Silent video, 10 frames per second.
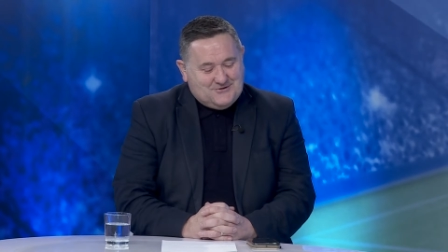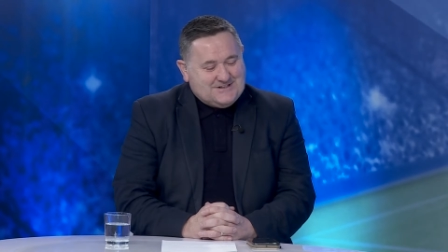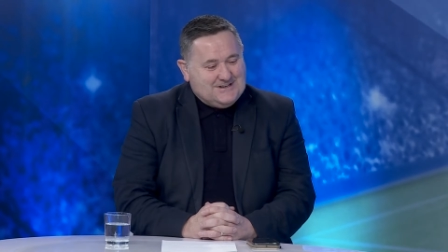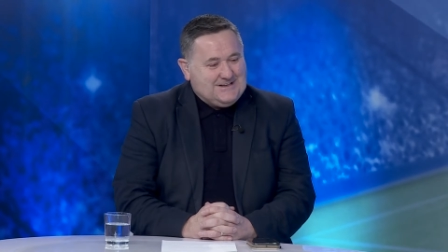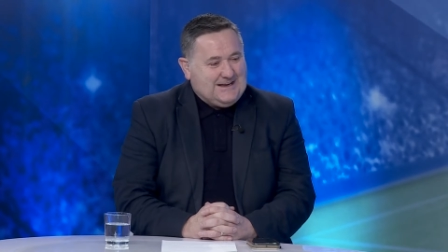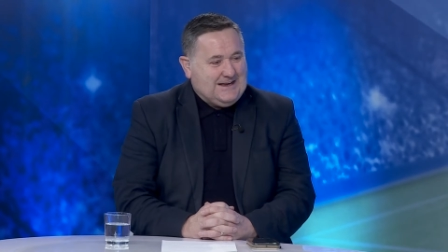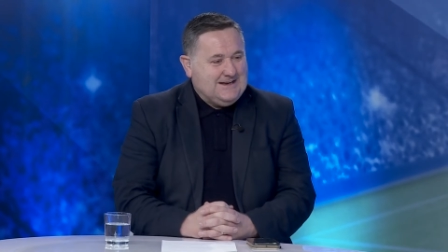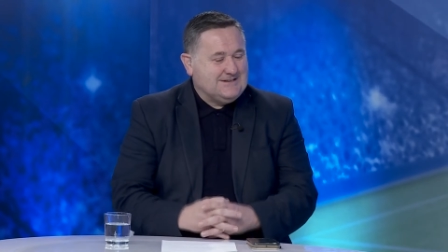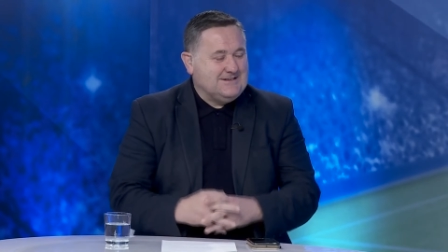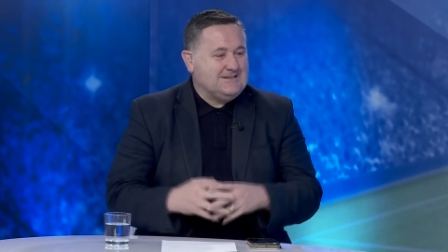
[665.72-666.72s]
City
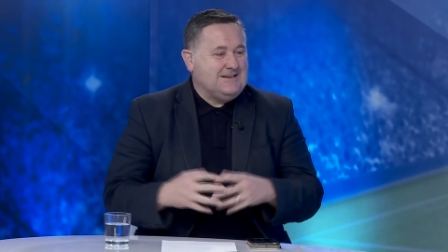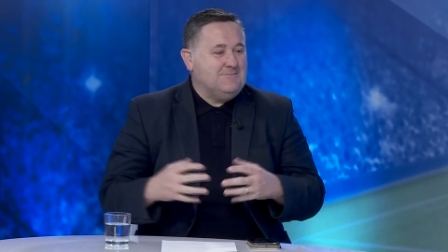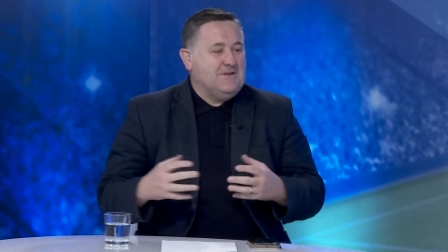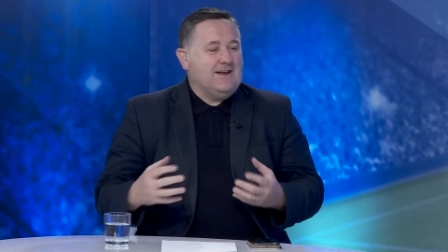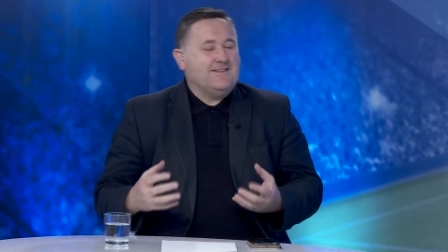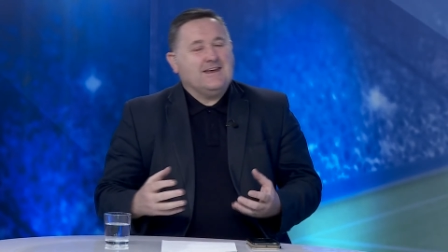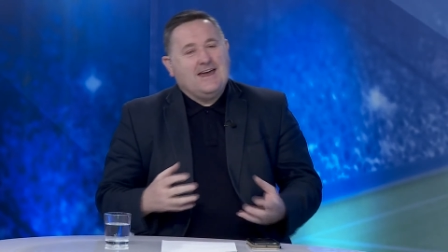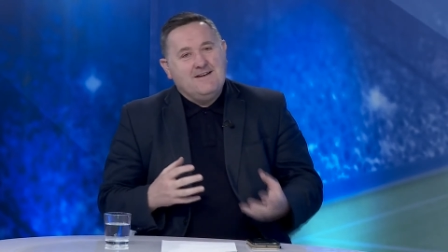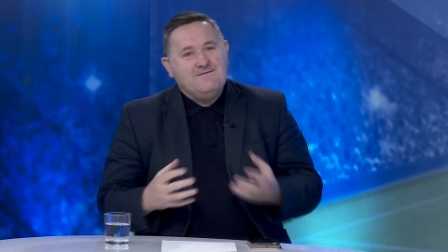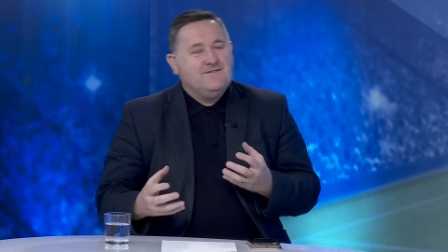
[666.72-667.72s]
is the team that I think
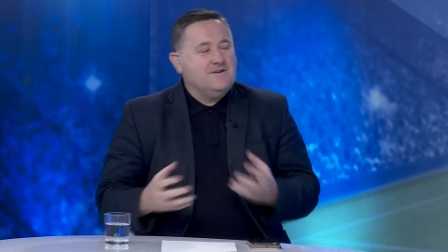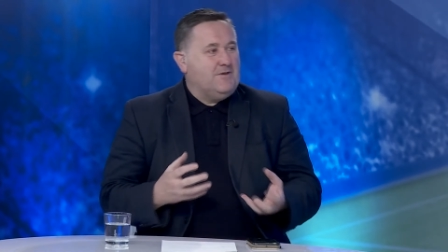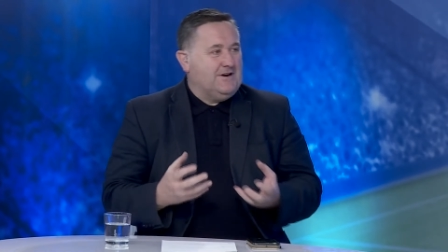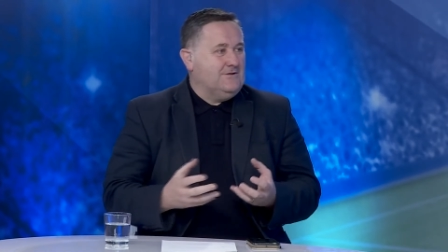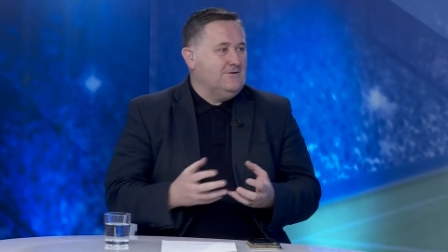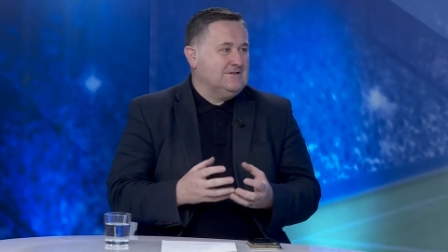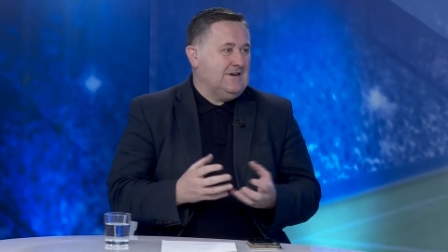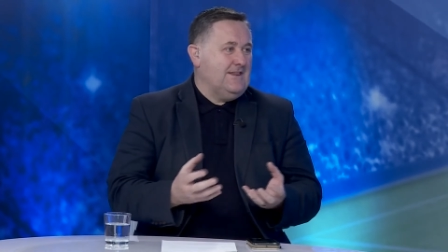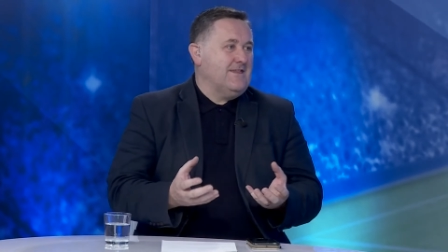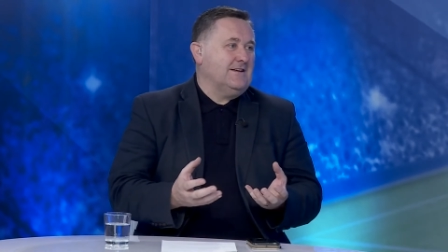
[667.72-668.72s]
everybody looks
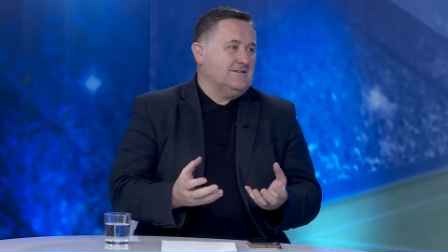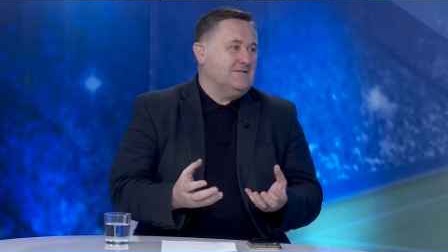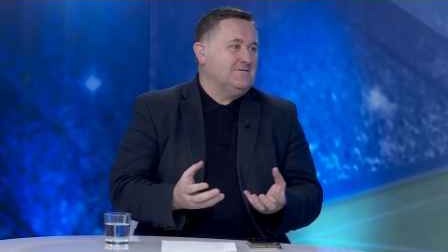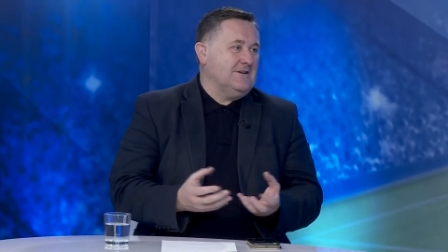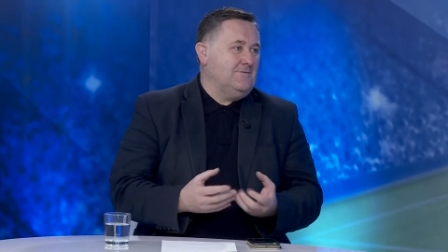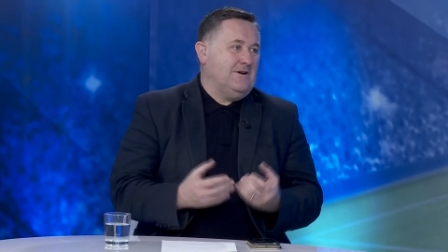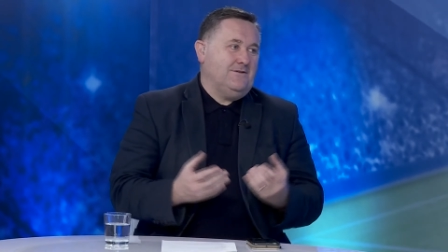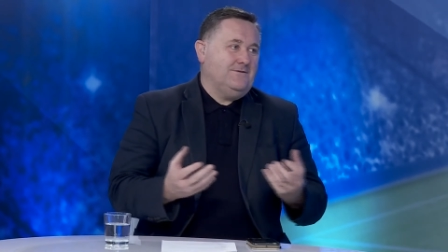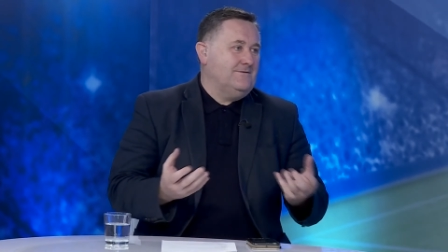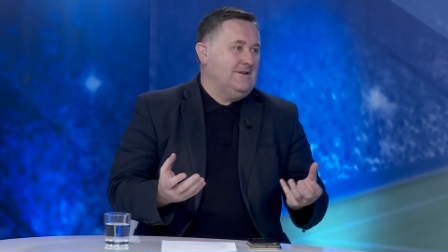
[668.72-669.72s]
at and thinks to themselves,
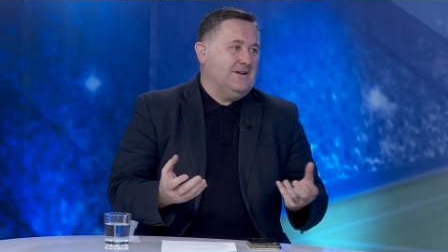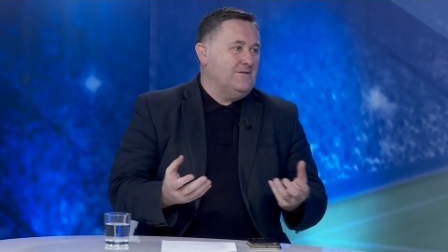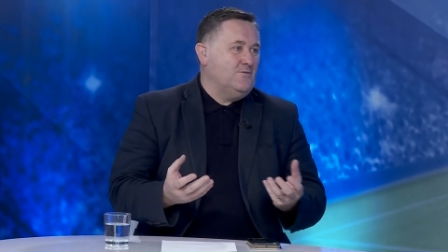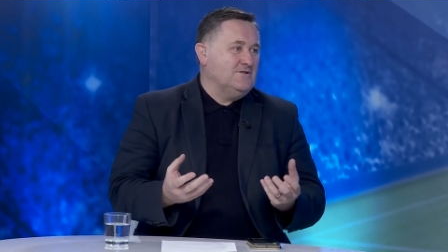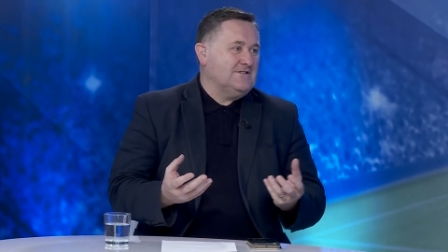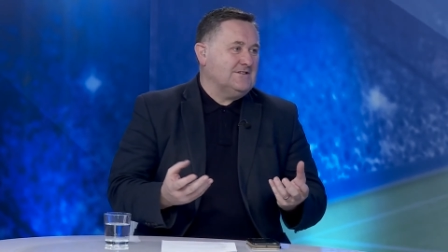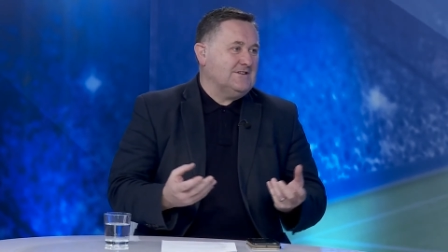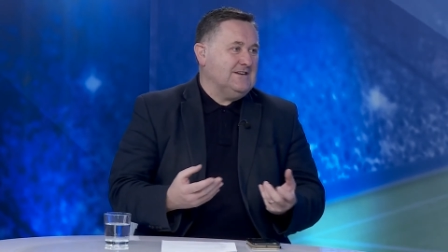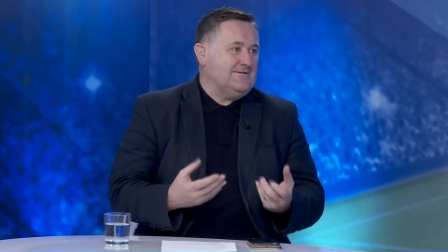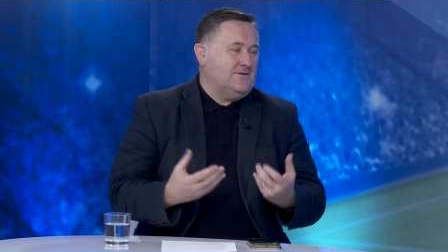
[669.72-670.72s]
well, they're the most
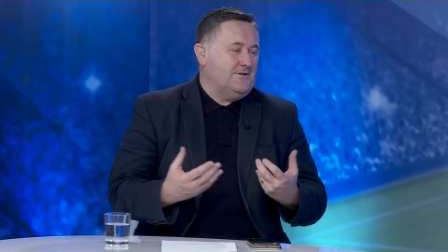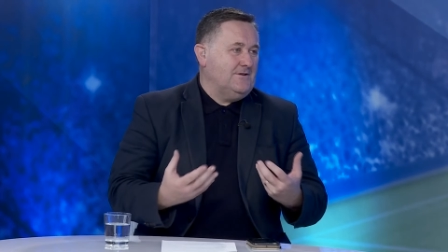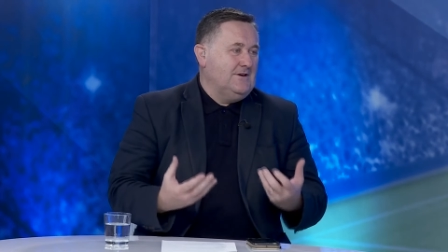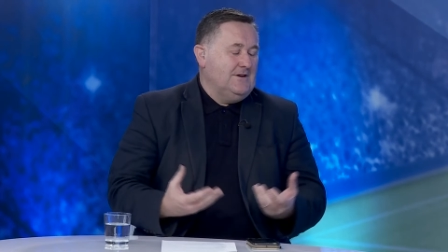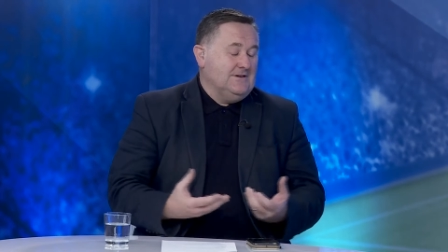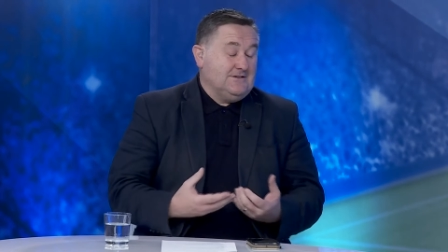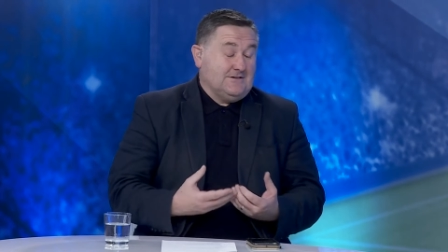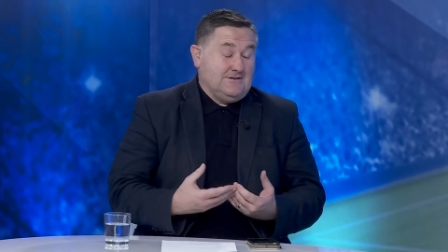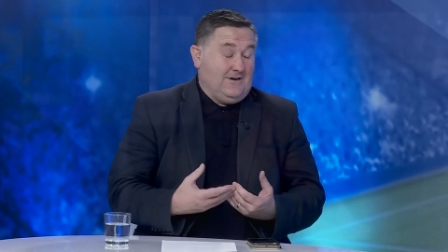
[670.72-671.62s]
successful. They're just